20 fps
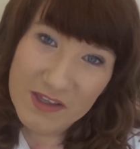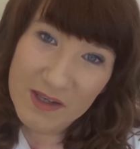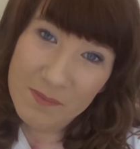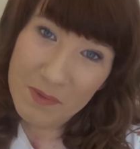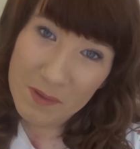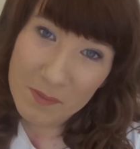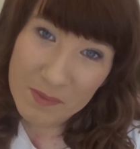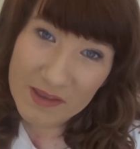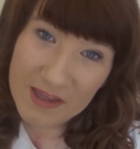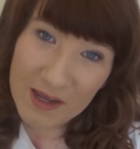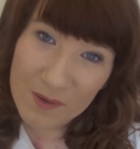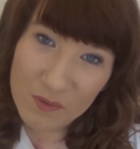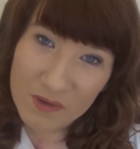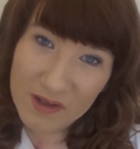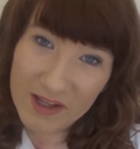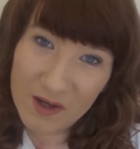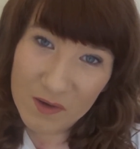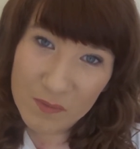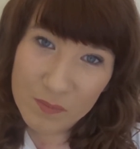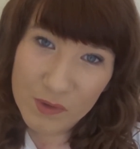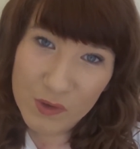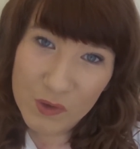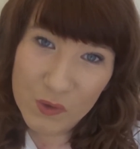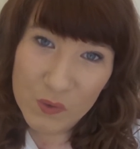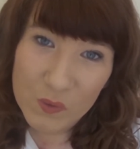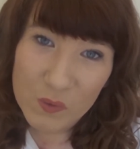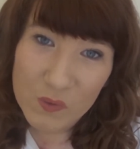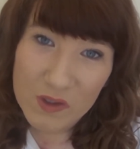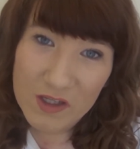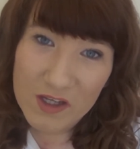then maybe that will help
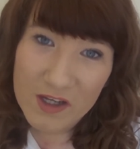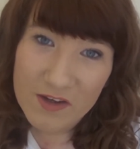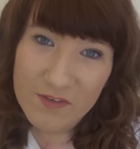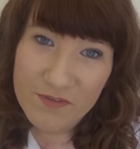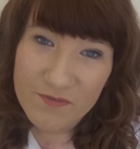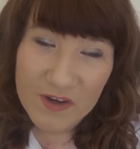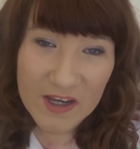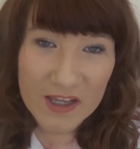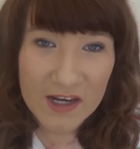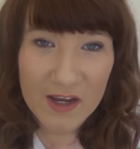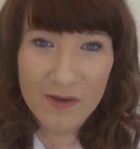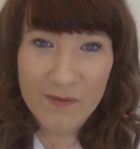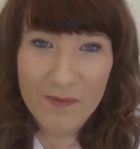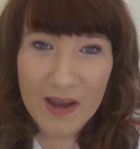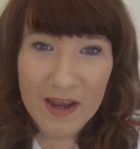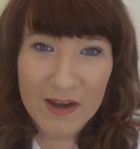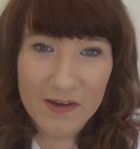you figure out